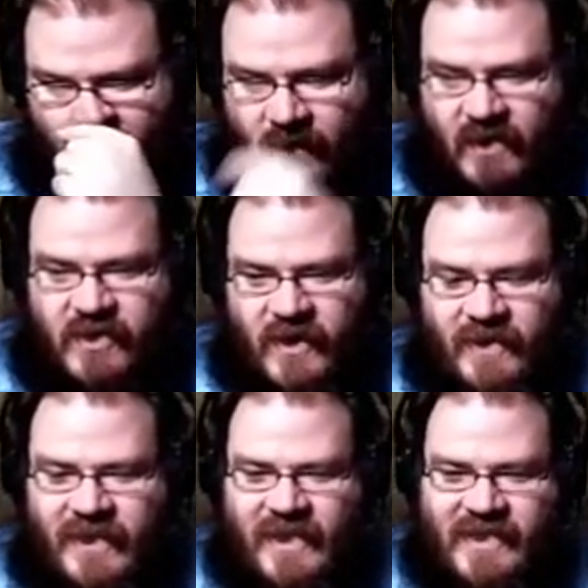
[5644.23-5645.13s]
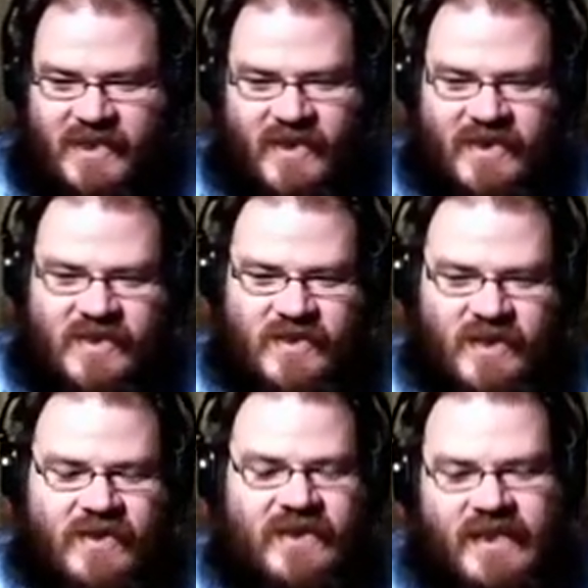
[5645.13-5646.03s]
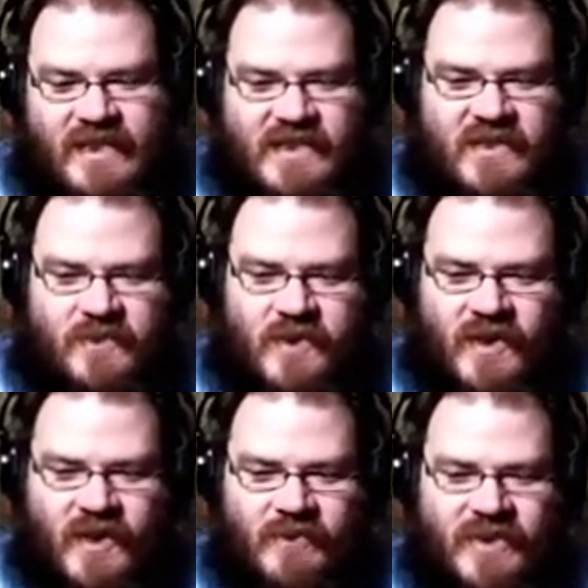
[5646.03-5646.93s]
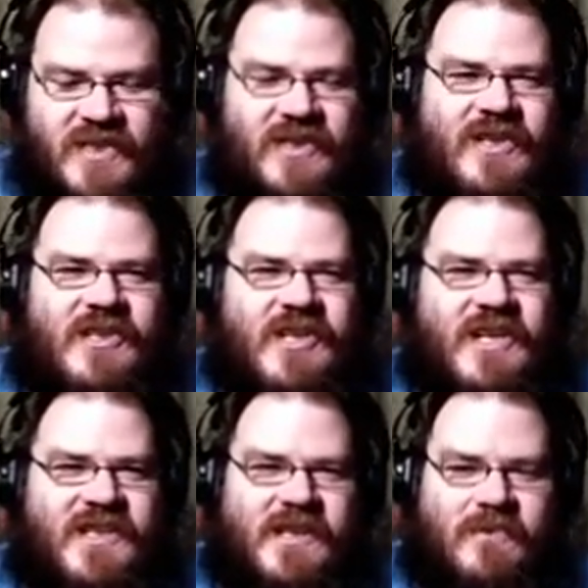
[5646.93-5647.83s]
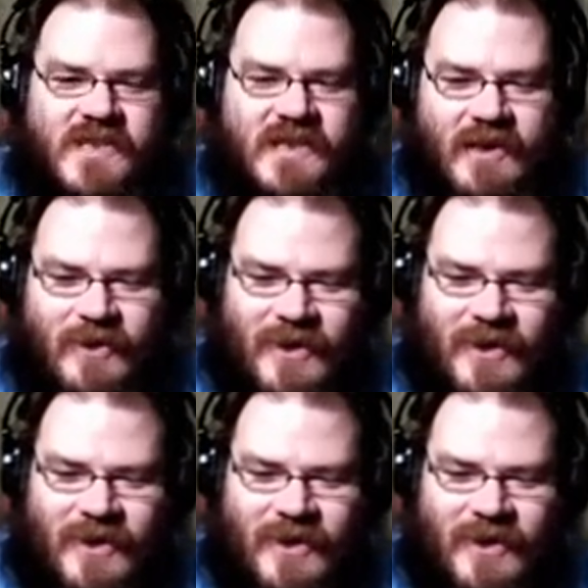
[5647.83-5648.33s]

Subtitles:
Dark Link is hard too. Dark Link is super hard, but you can cheese him, so